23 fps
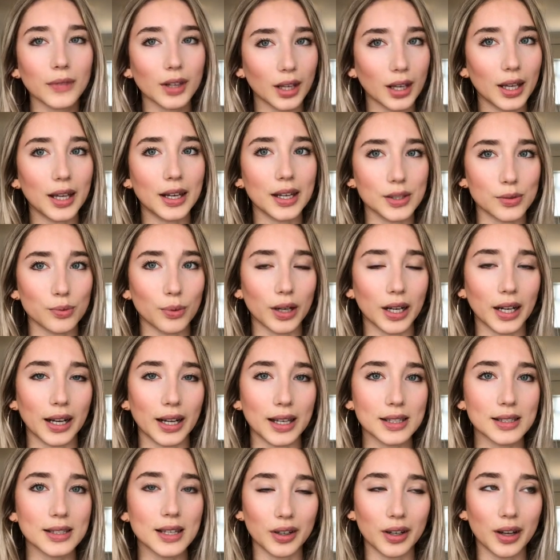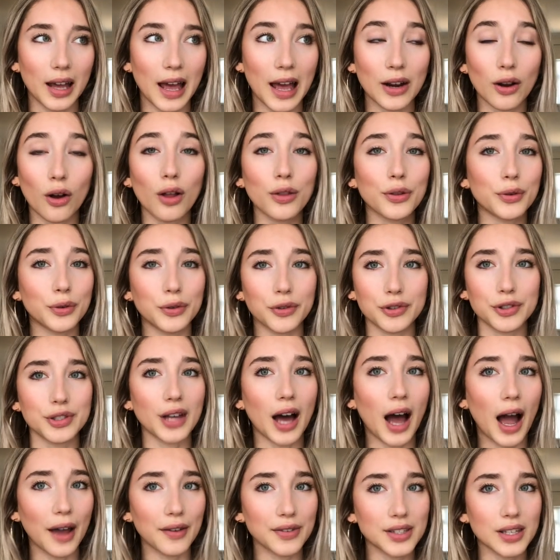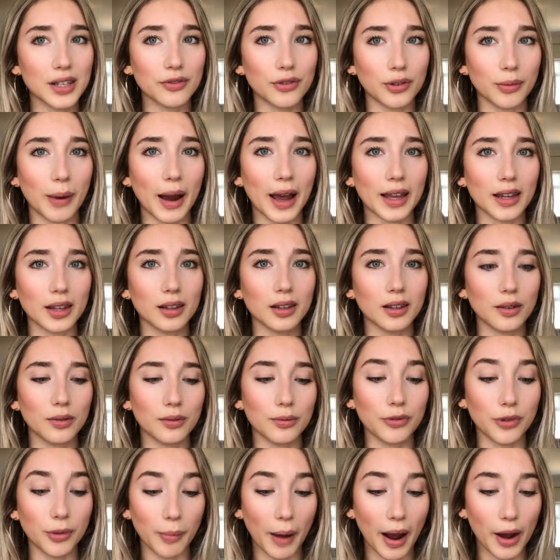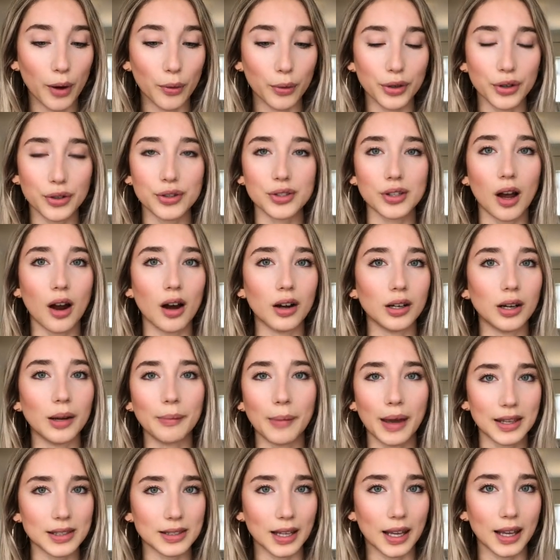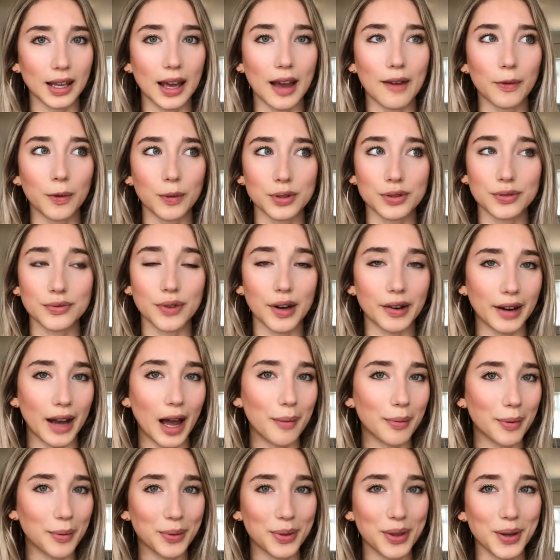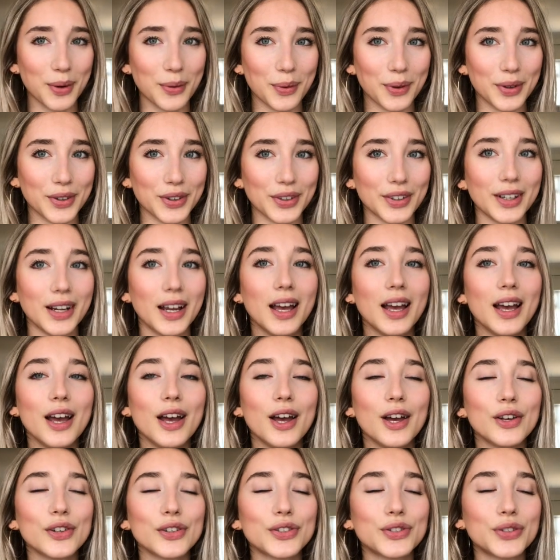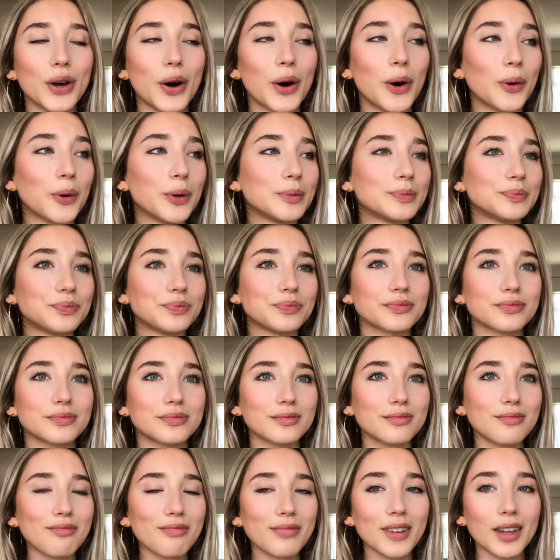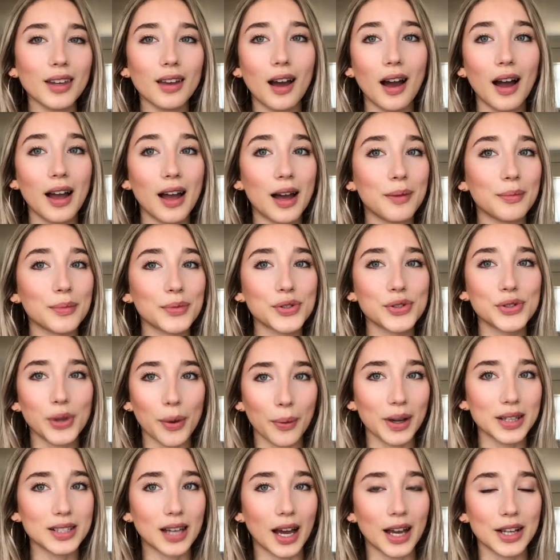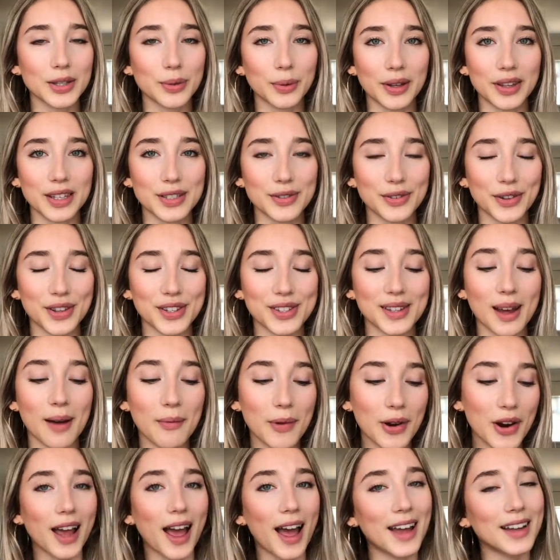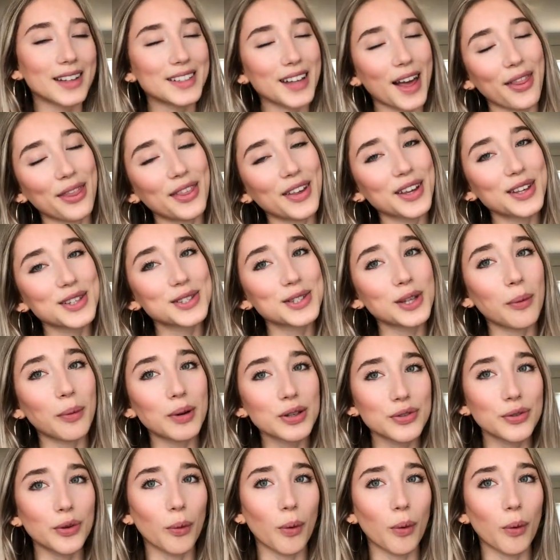it is what it is. And all the reviews that I've seen for my orders are amazing. Everyone's very happy with the order, so I am so excited to wear these for the summer. And yeah, thank you so much for